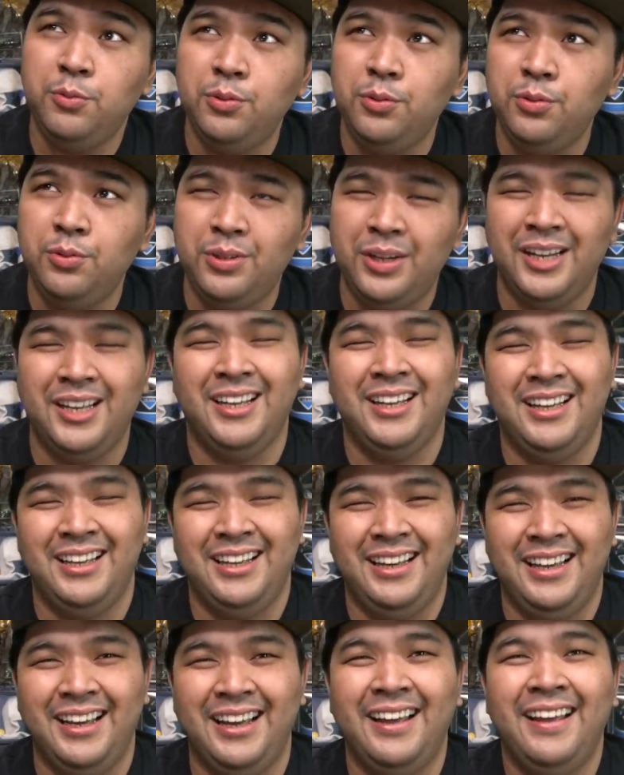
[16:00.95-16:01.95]

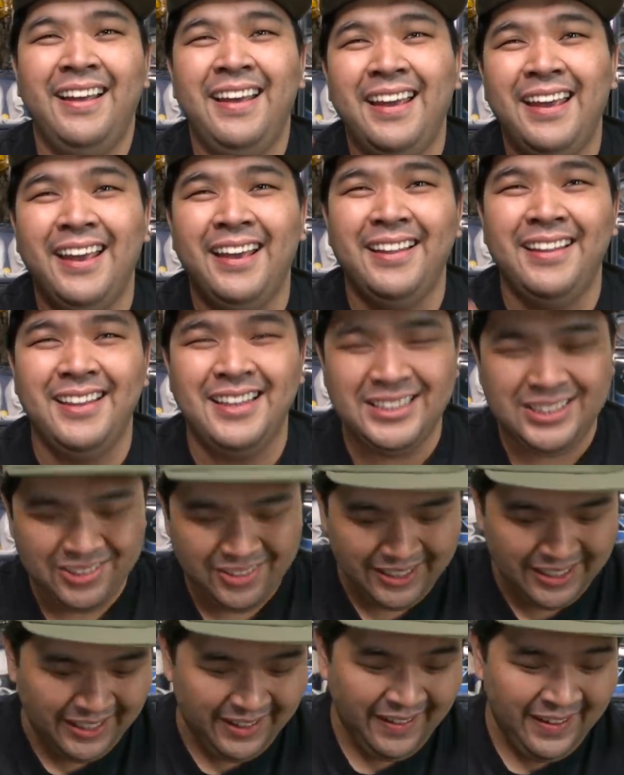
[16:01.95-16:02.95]
And this
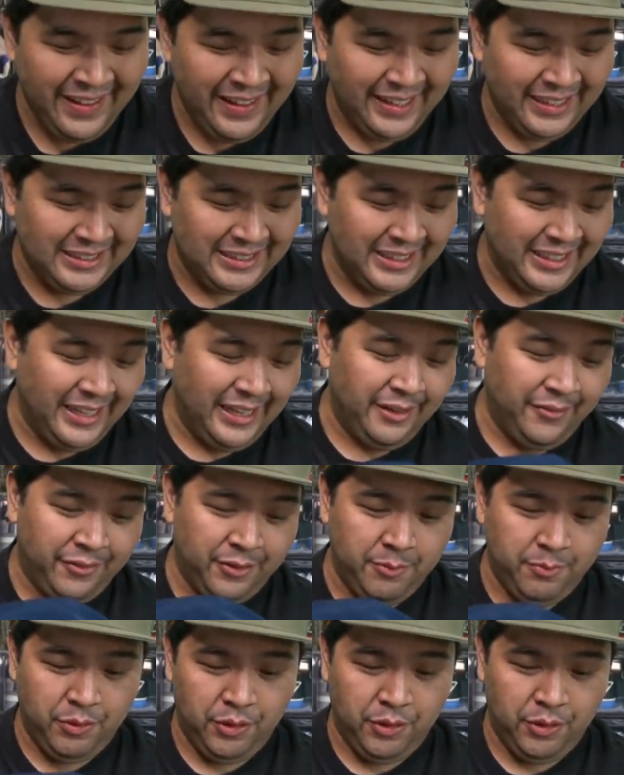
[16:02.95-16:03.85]
one is again from